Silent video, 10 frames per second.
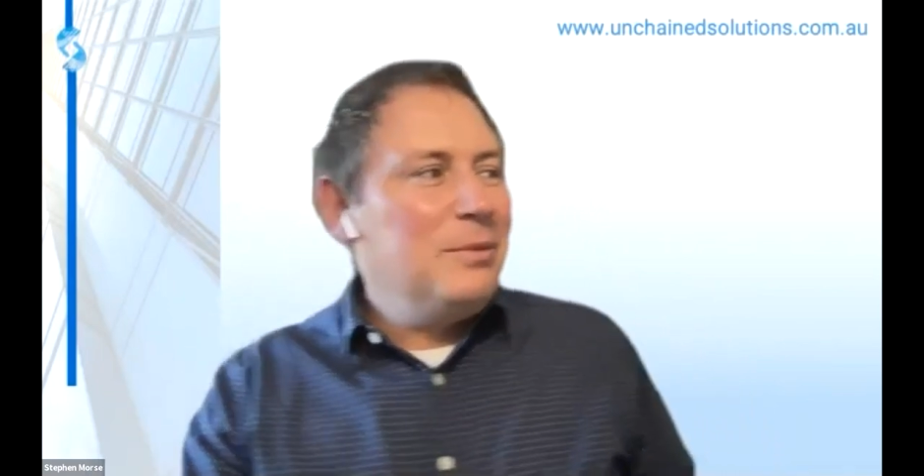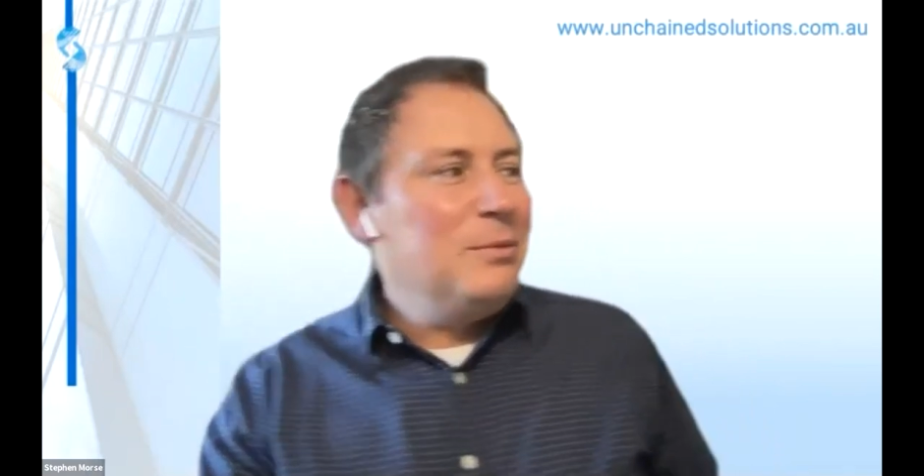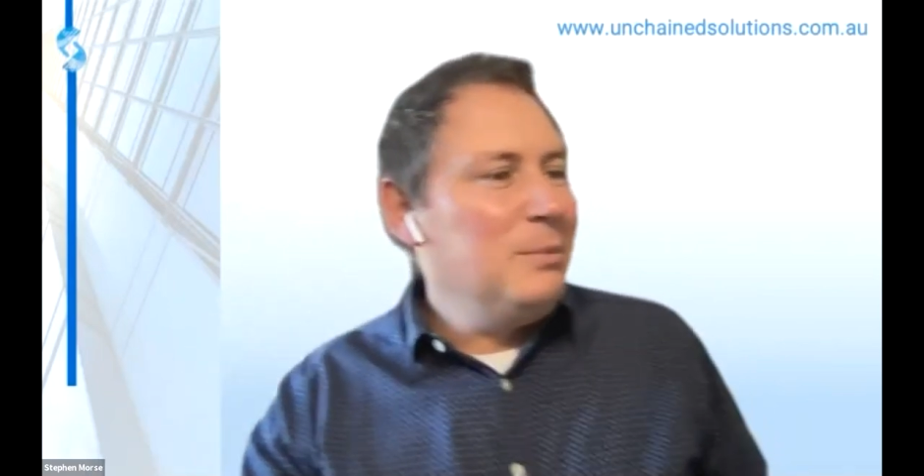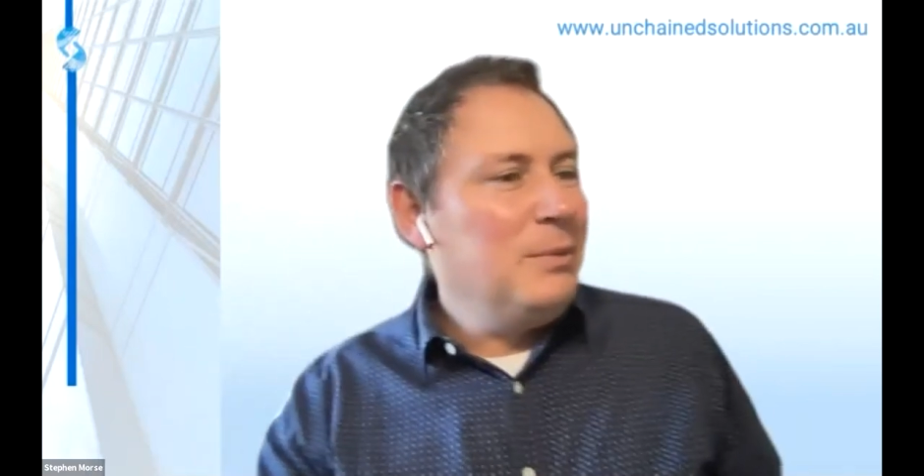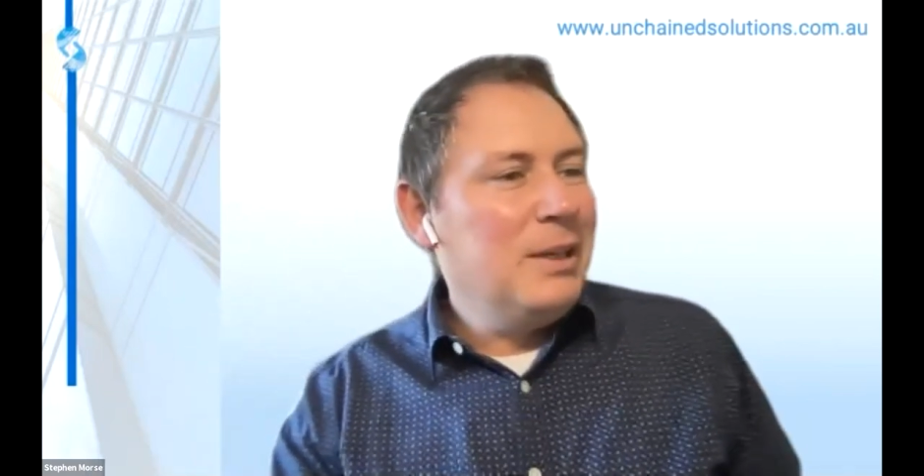
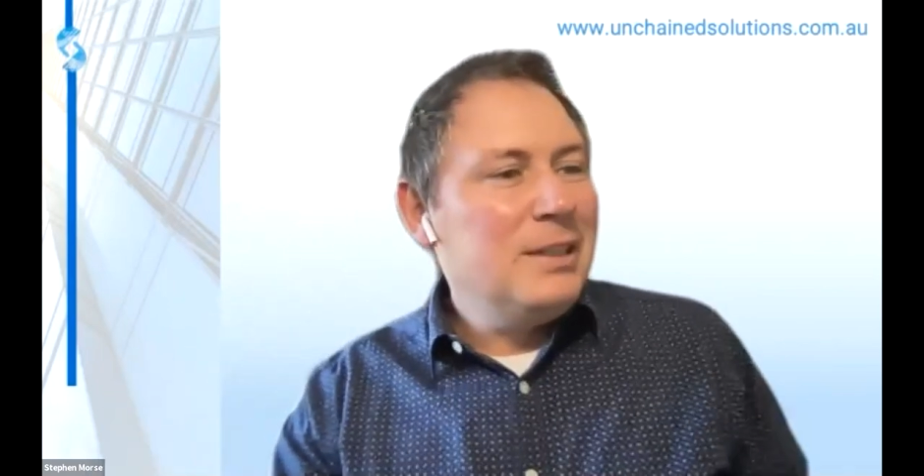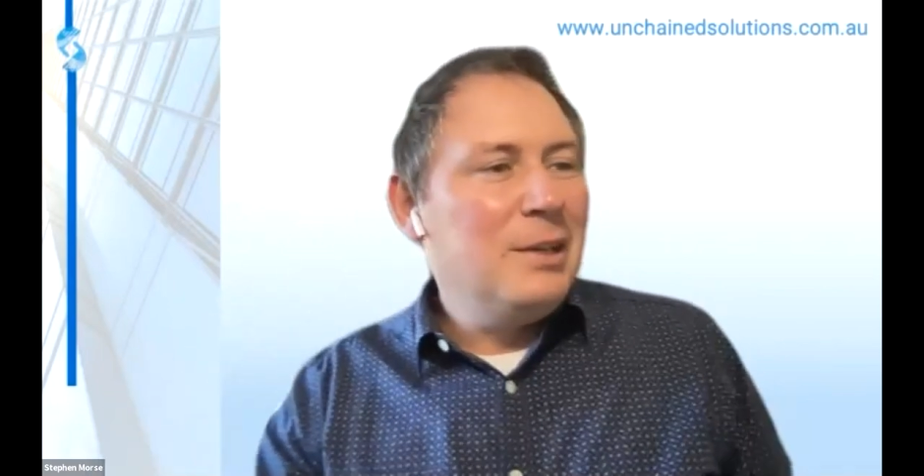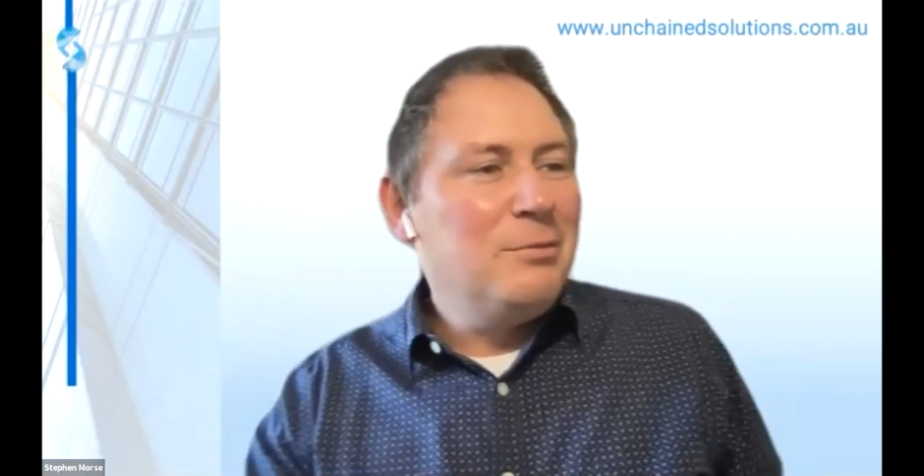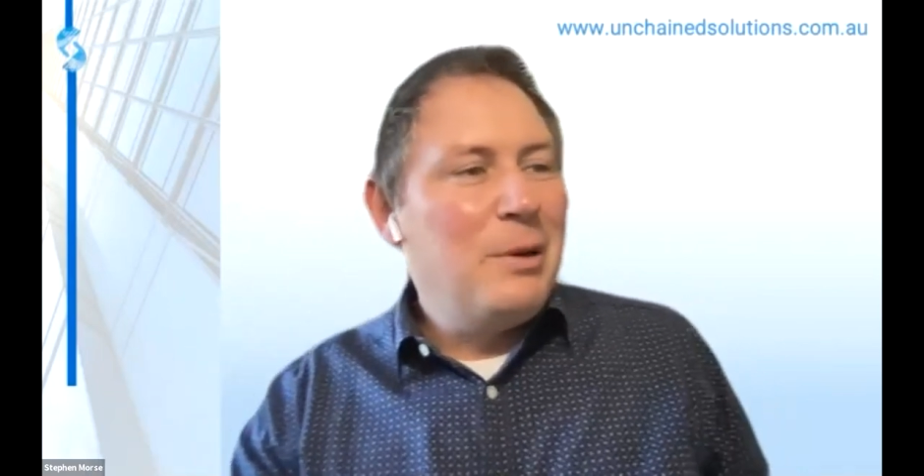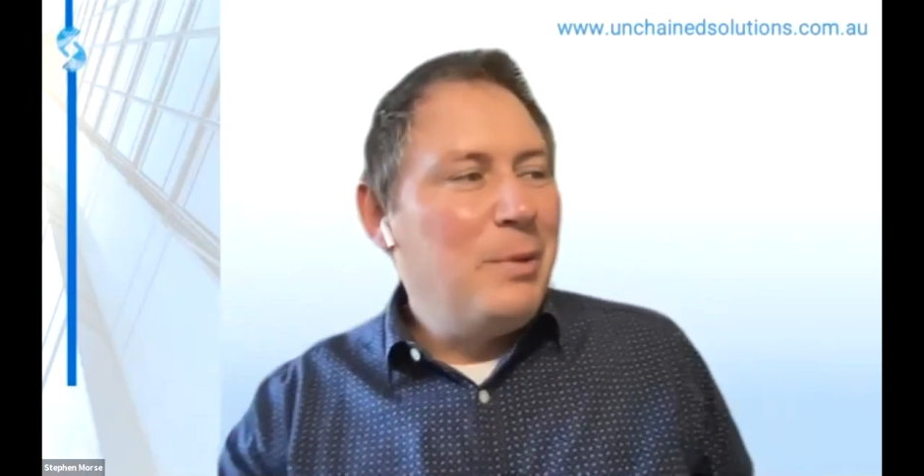We might
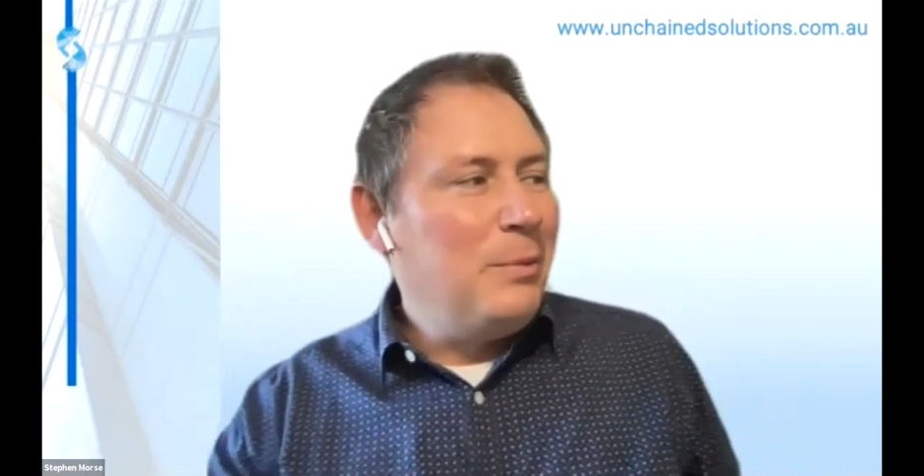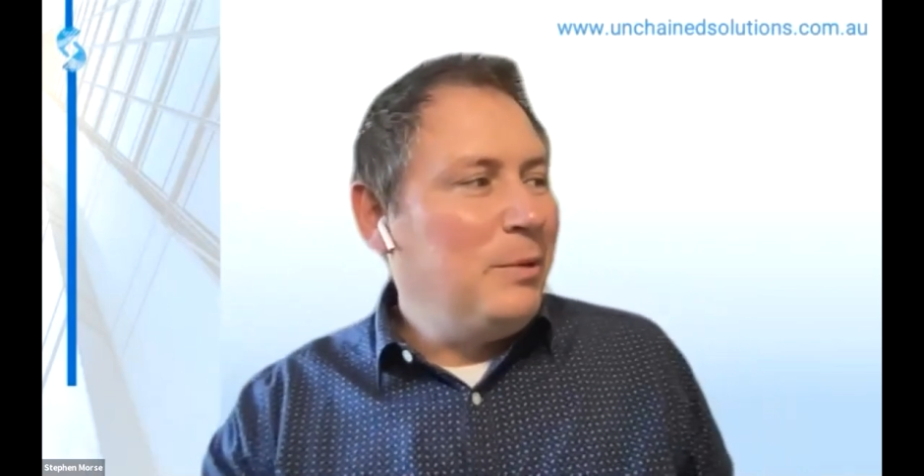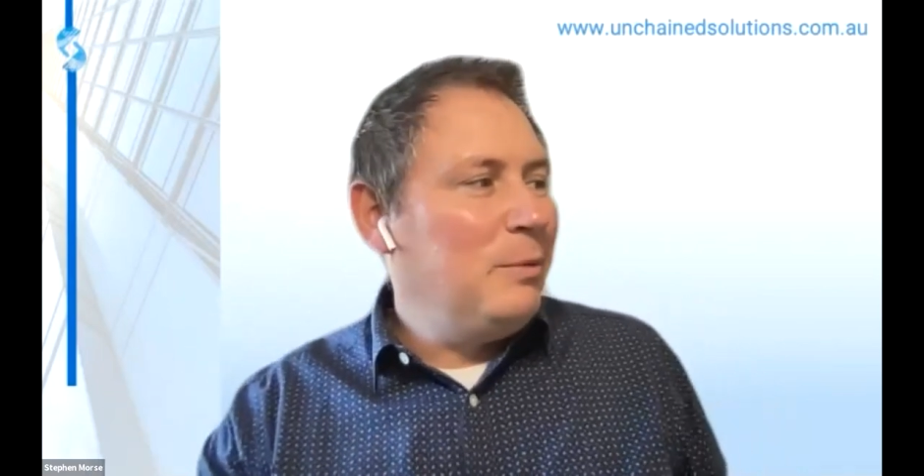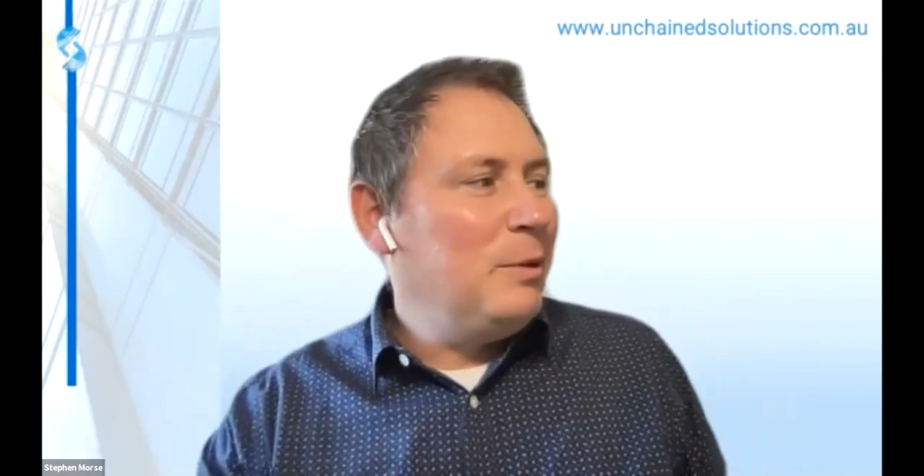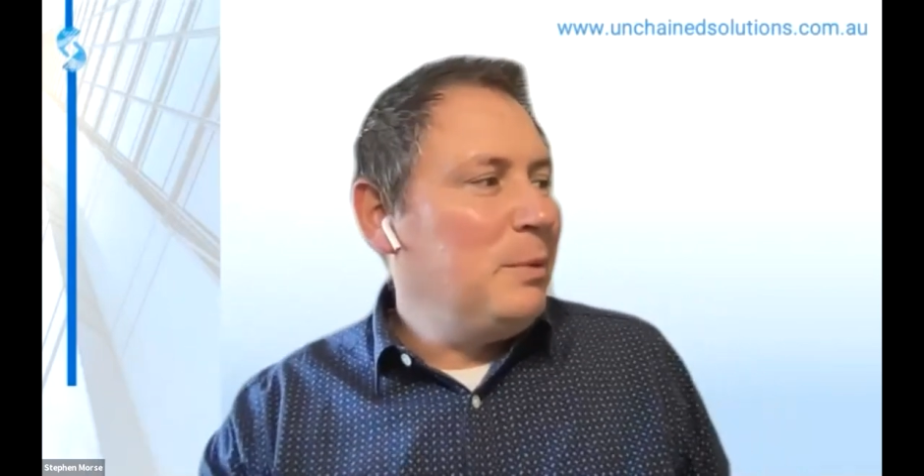wrap up in
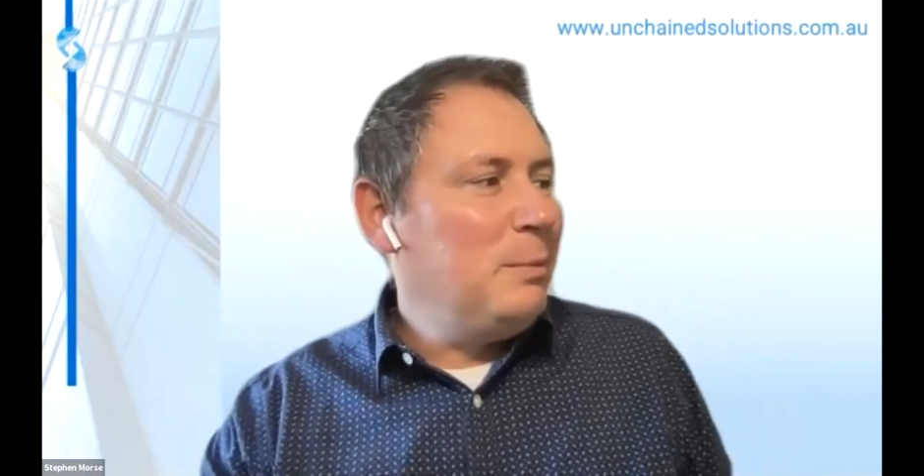a minute,